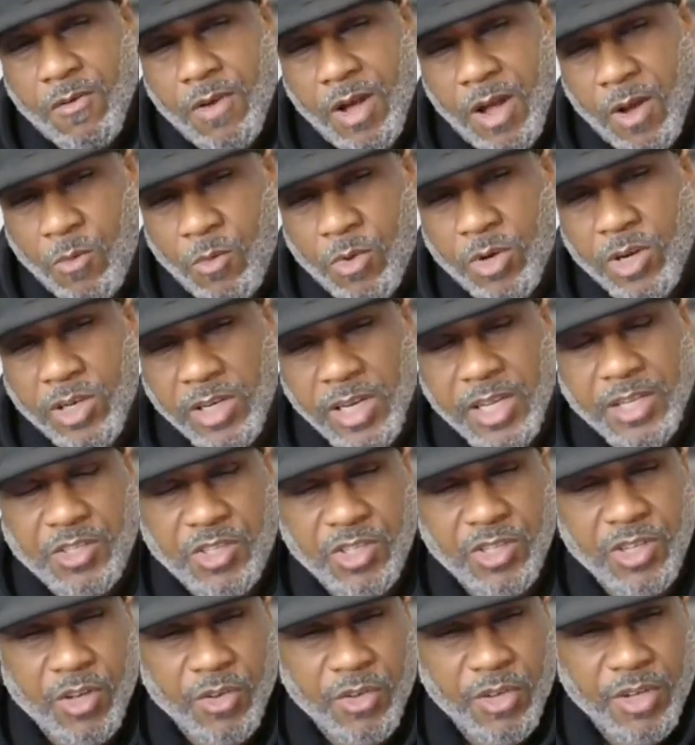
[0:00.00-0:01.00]
I want to let
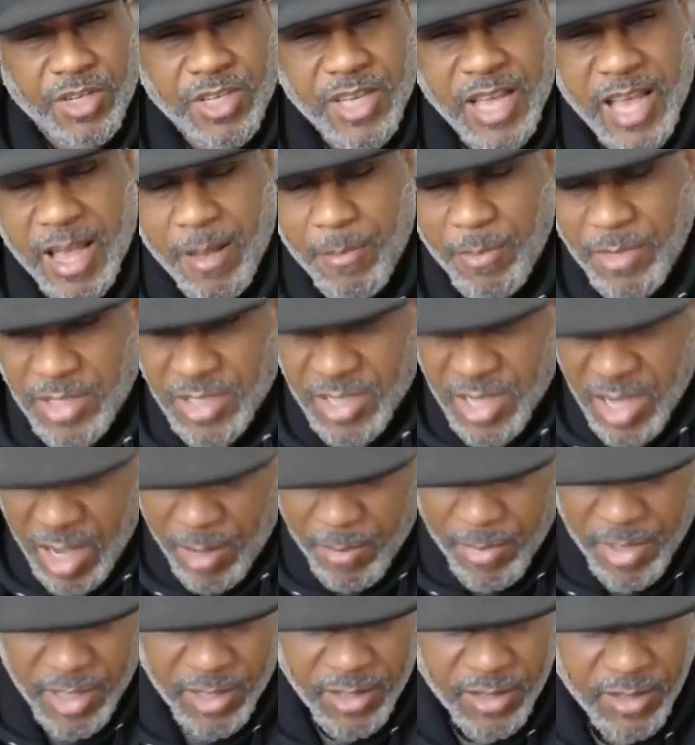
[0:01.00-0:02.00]
you know your time is
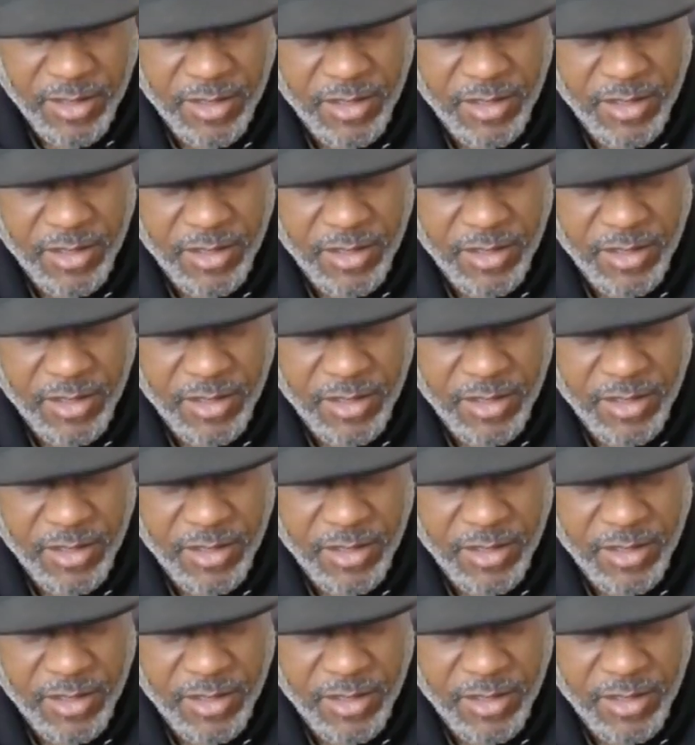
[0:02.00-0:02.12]
coming.